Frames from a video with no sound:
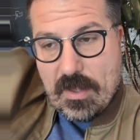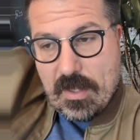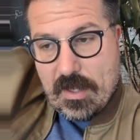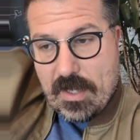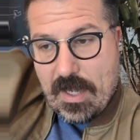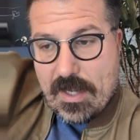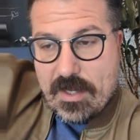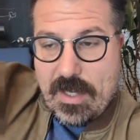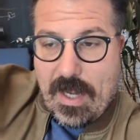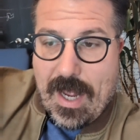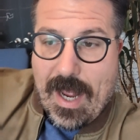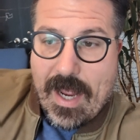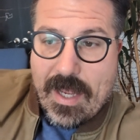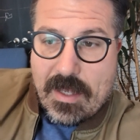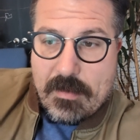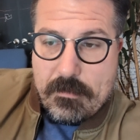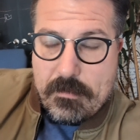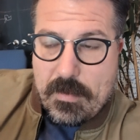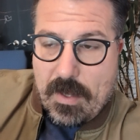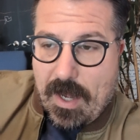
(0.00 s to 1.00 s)
Like,
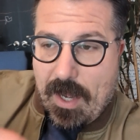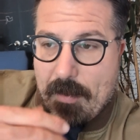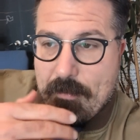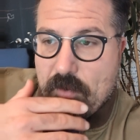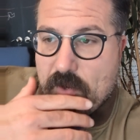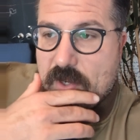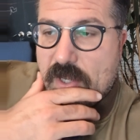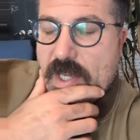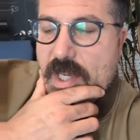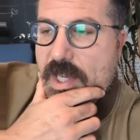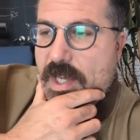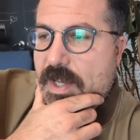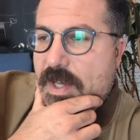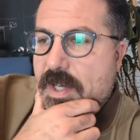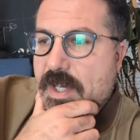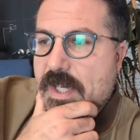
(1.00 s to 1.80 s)
I'm your king.